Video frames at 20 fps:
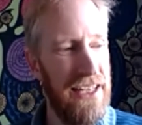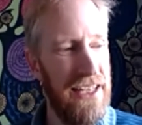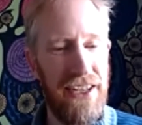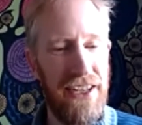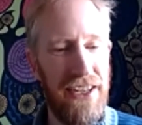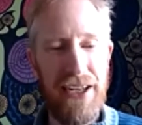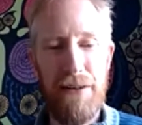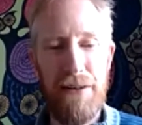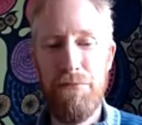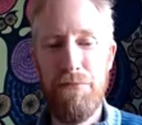
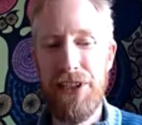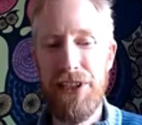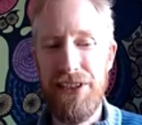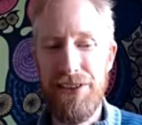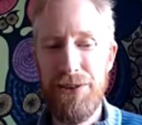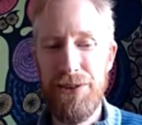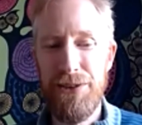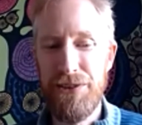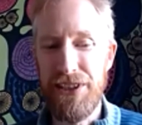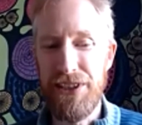companies
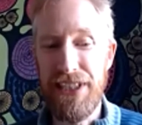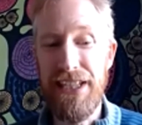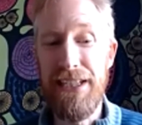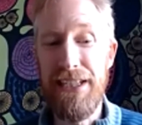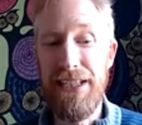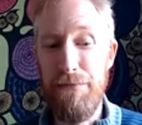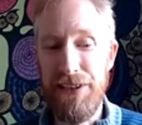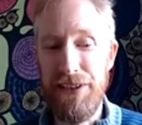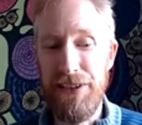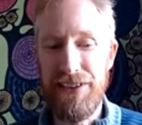using
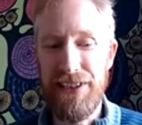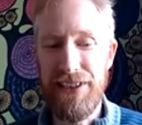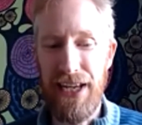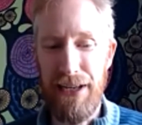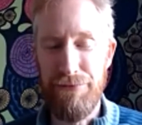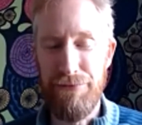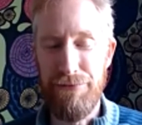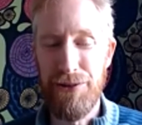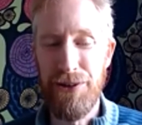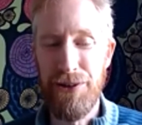
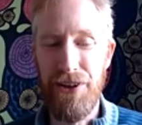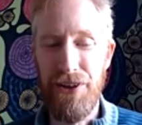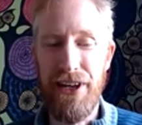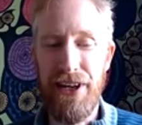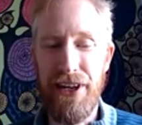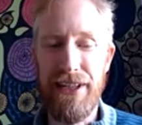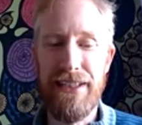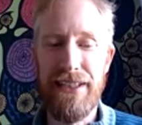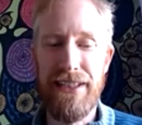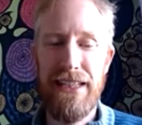EJBCA for
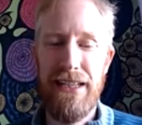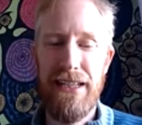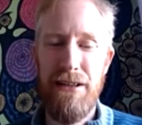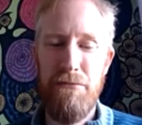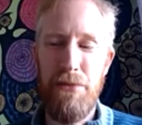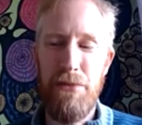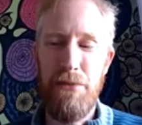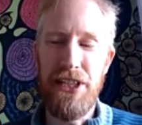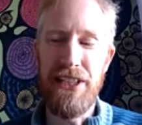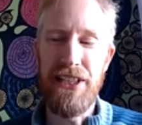their
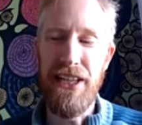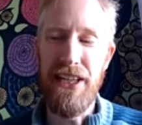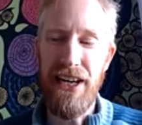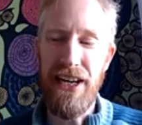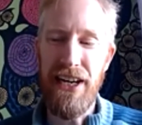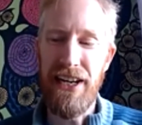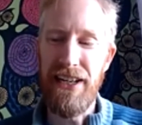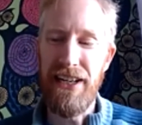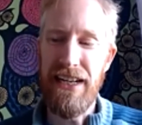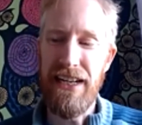
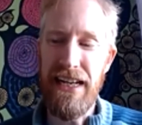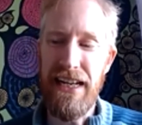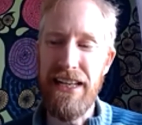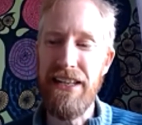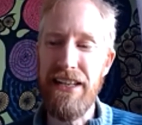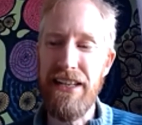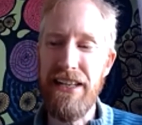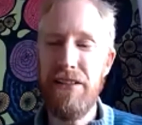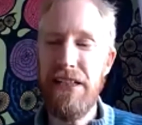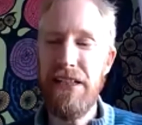PKI,
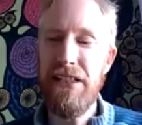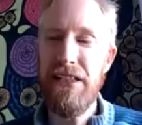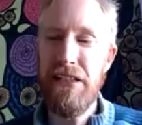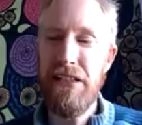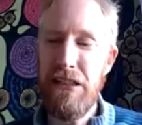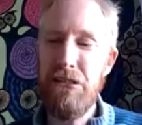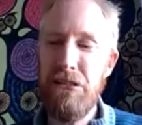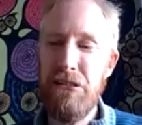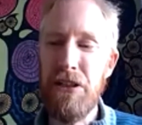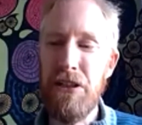and
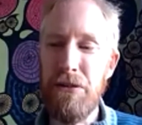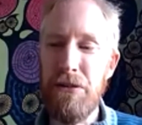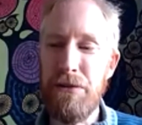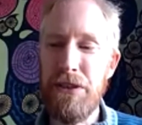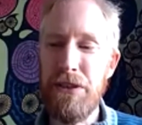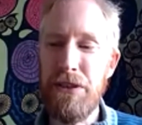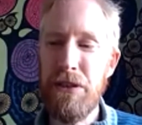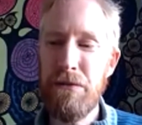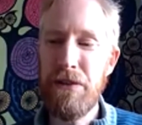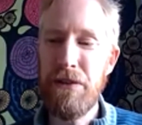
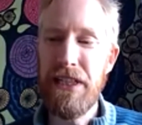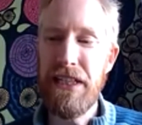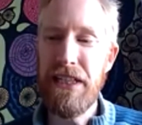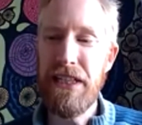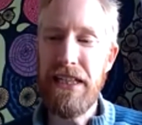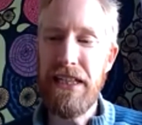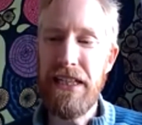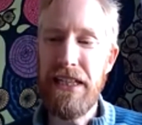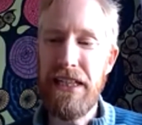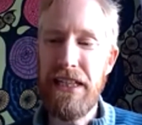you
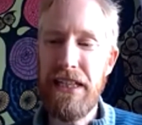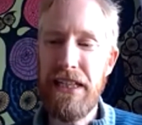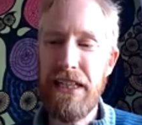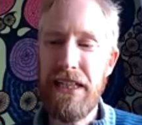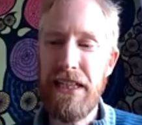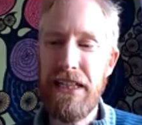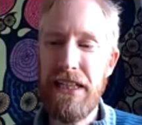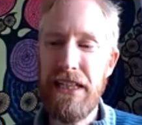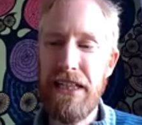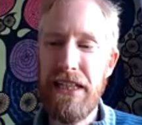only
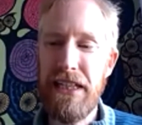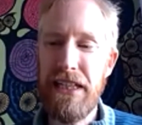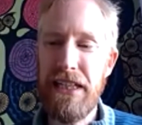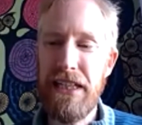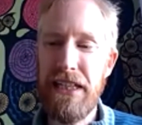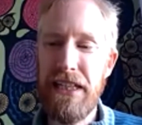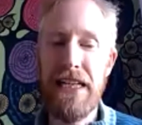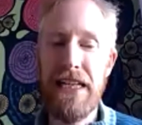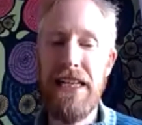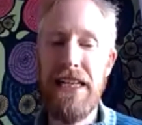need
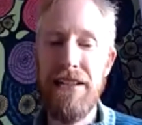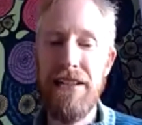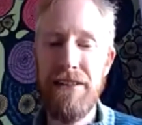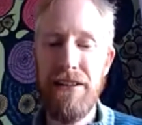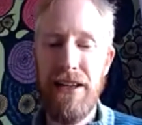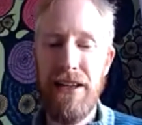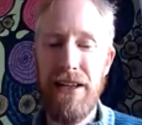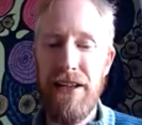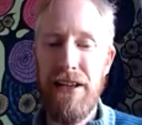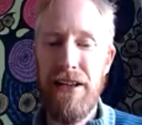a
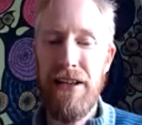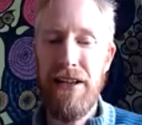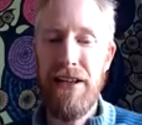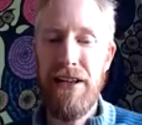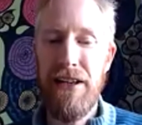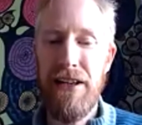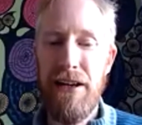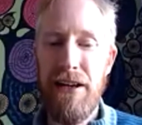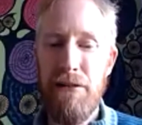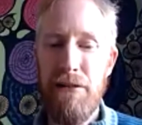
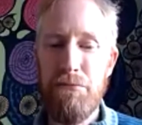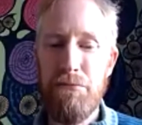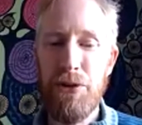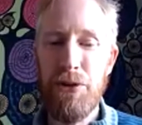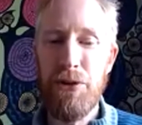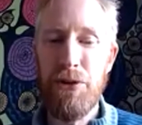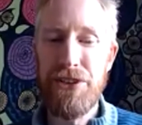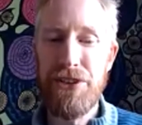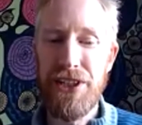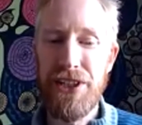
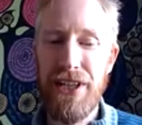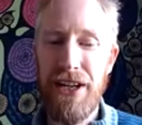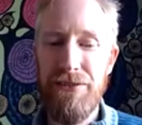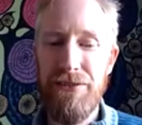portion of